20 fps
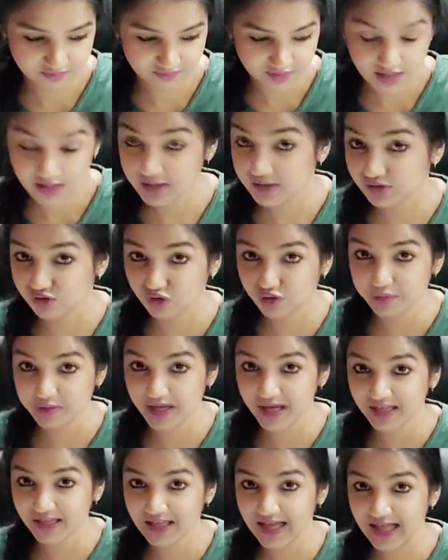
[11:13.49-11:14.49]
This could be
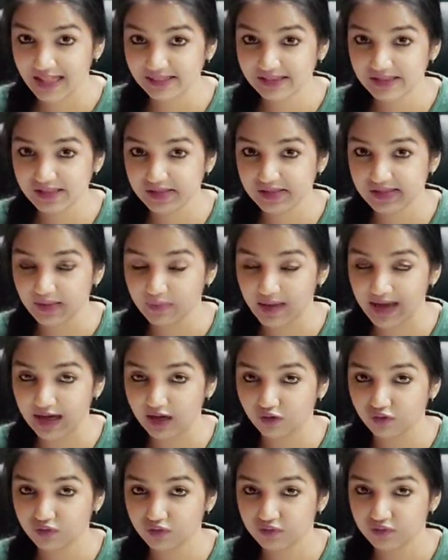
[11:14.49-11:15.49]
unhealthy
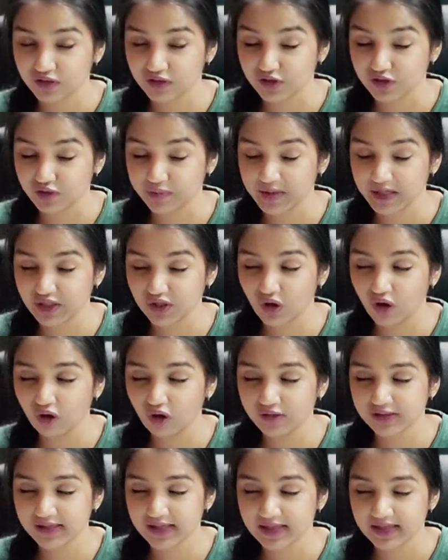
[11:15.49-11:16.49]
somehow. This could be
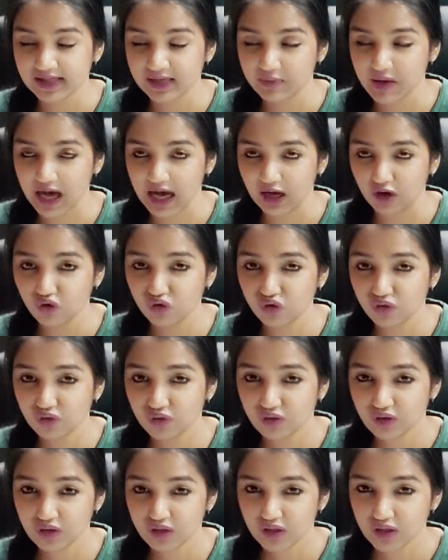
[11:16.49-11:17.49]
toxic somehow.
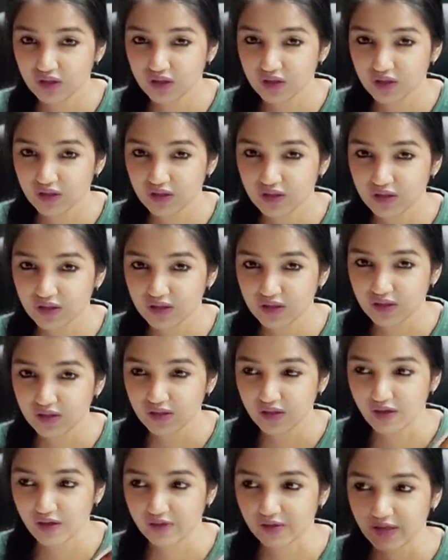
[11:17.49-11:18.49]

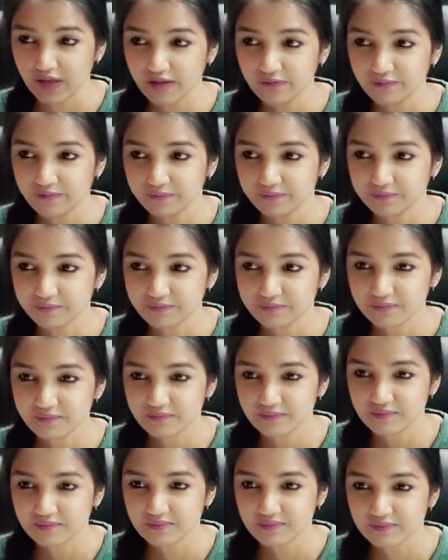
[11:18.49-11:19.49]
Okay?
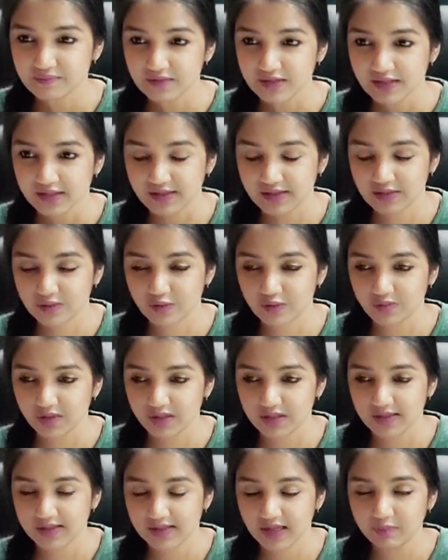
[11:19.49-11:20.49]
This could be
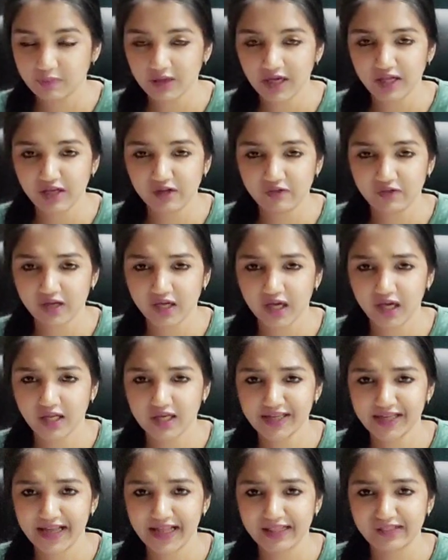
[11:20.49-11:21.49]
some kind of an
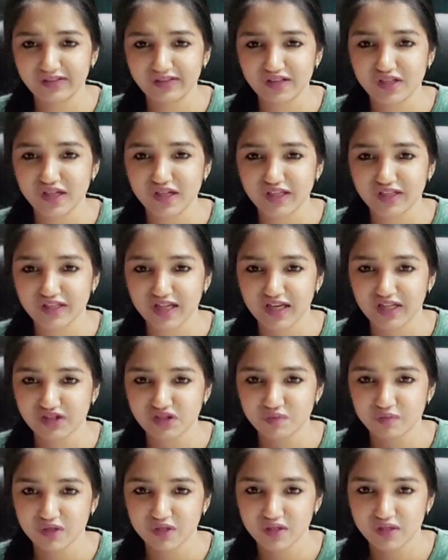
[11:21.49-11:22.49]
unhealthy
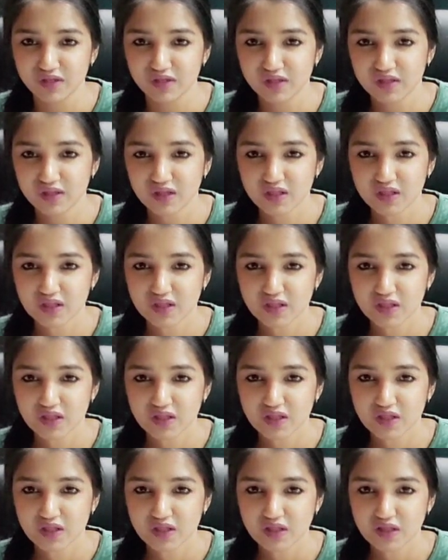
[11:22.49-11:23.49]
attachment.
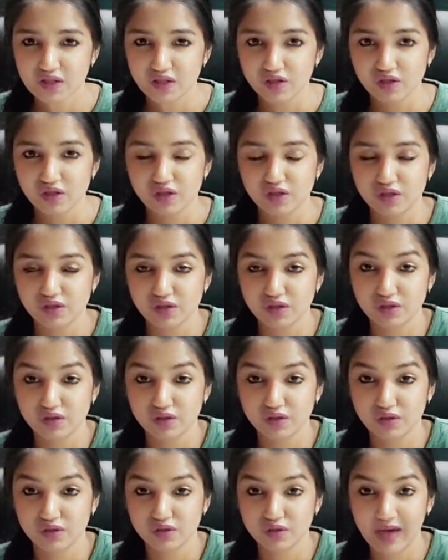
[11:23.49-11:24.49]

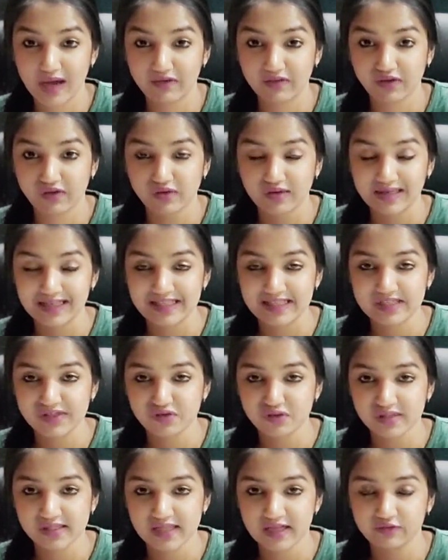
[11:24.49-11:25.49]
You haven't released
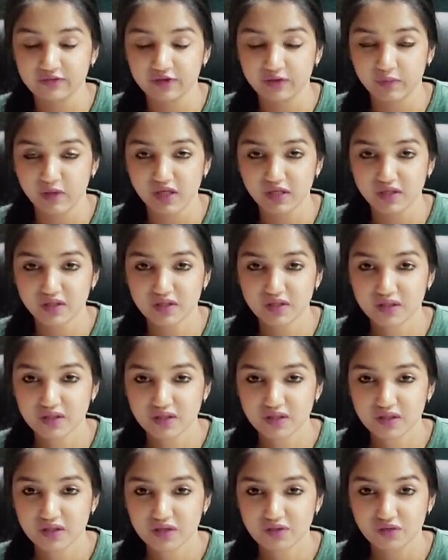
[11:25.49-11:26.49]
yourself from it.
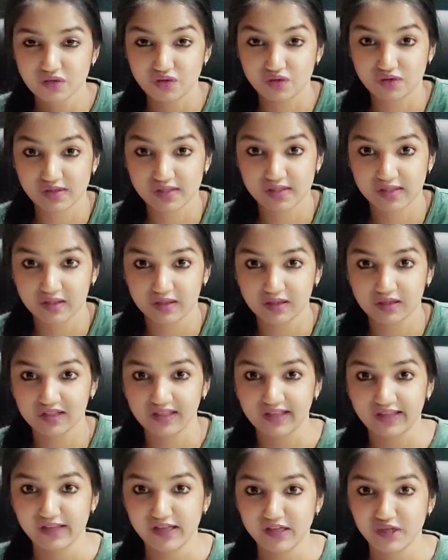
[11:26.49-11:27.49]
So you're still
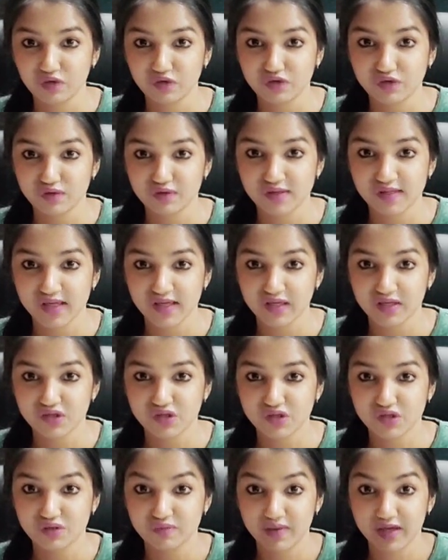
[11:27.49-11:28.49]
clinging on to this energy
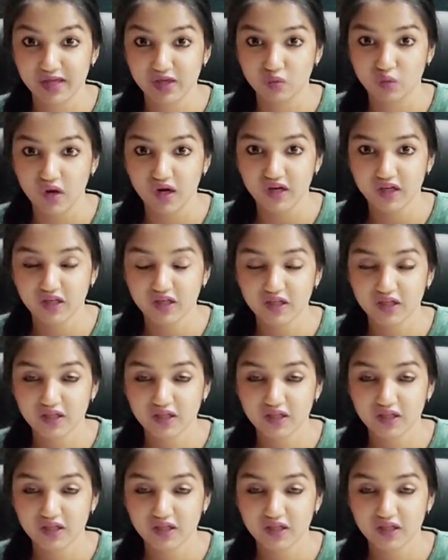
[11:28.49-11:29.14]
to make it work.